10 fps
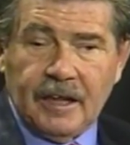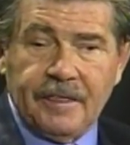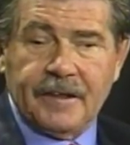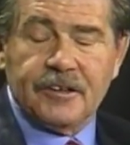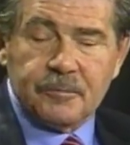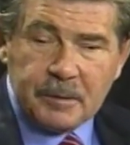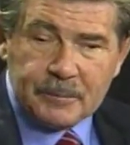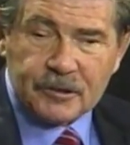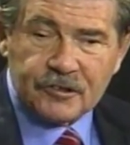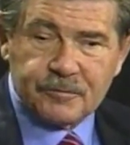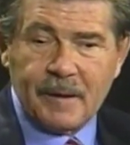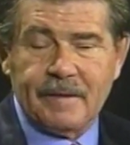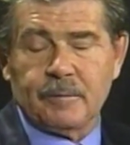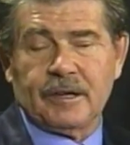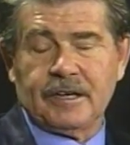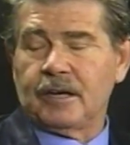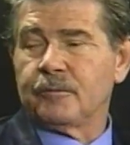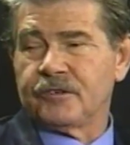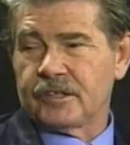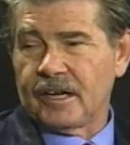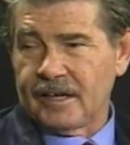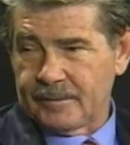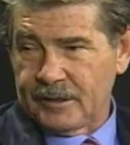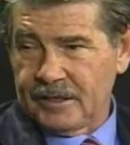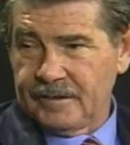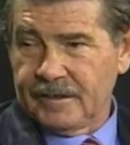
then people can spend the money and helps the economy.